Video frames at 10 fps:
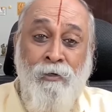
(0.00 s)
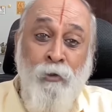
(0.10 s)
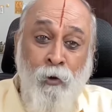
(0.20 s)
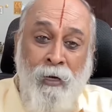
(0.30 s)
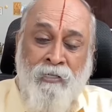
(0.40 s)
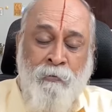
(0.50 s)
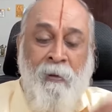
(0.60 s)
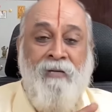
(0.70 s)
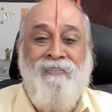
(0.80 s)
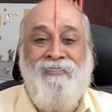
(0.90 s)
you
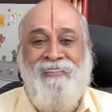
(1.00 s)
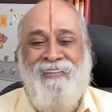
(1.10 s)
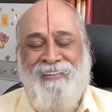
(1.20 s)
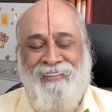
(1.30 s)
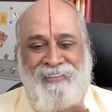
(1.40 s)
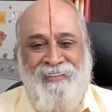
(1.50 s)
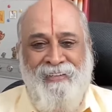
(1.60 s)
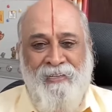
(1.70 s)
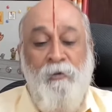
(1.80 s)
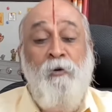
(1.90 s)
expect,
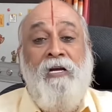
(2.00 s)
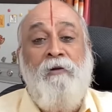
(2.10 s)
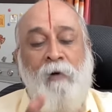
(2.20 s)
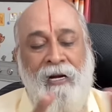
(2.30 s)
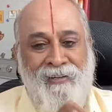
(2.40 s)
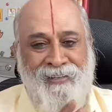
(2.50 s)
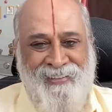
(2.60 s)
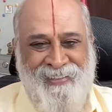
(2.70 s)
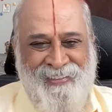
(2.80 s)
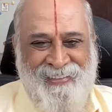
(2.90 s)
you get wild.